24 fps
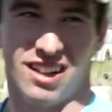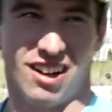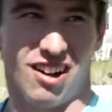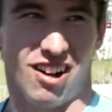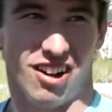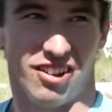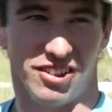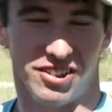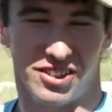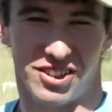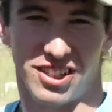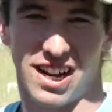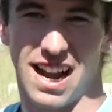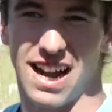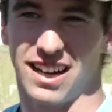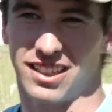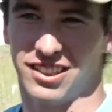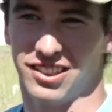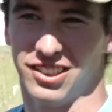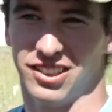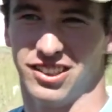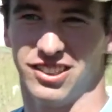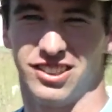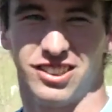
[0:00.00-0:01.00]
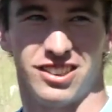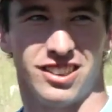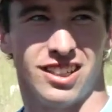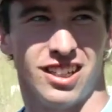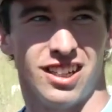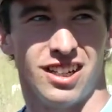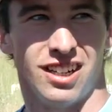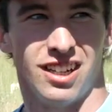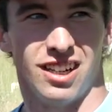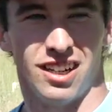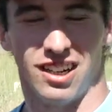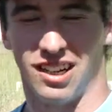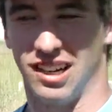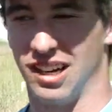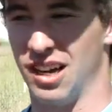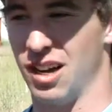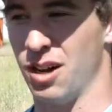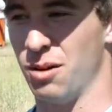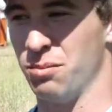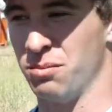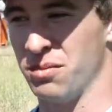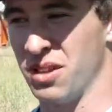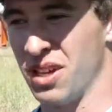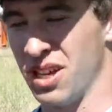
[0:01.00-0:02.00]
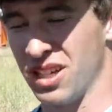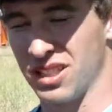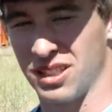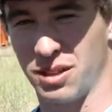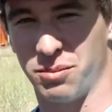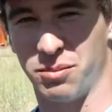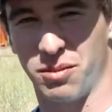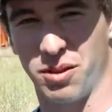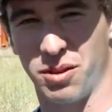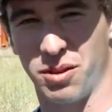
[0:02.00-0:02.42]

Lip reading: All the tractors, some